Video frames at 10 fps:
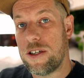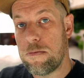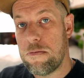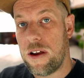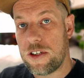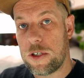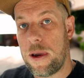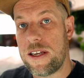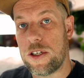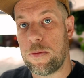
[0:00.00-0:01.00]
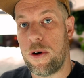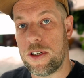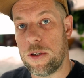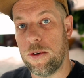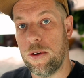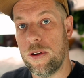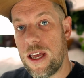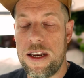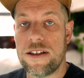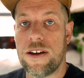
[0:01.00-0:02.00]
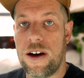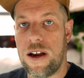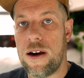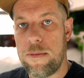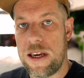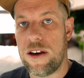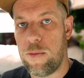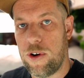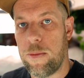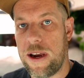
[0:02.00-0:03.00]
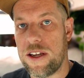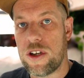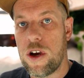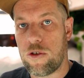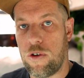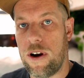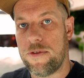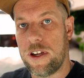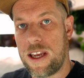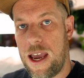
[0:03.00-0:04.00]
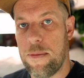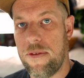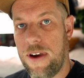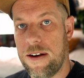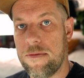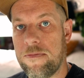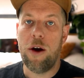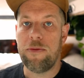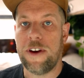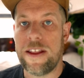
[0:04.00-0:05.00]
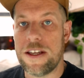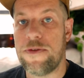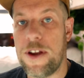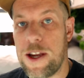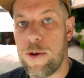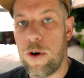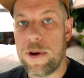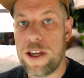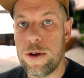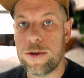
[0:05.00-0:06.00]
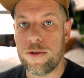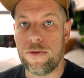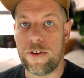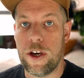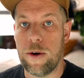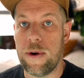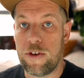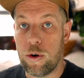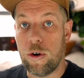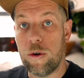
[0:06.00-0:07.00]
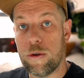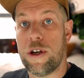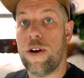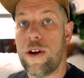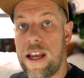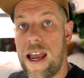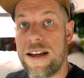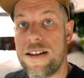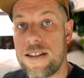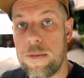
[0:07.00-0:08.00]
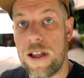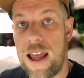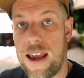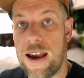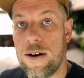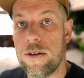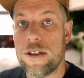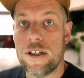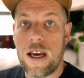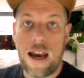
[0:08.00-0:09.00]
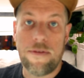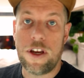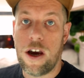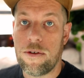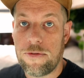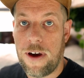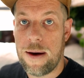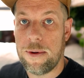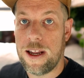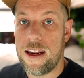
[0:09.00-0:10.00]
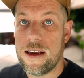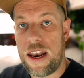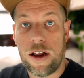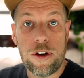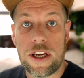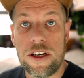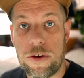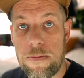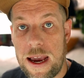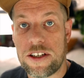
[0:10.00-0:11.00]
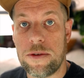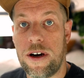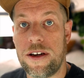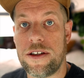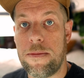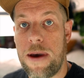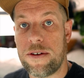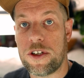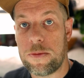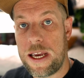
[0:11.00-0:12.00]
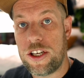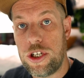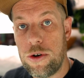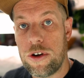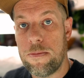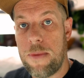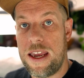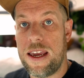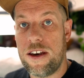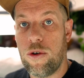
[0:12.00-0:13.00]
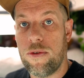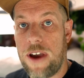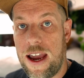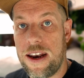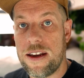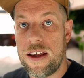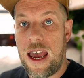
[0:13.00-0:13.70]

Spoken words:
as much space as possible inside our medium wheelbase crafter campervan. Hopefully this video will be useful for you if you're also looking at a similar layout, have a young family, and are looking to maximise the amount of space you can make in your van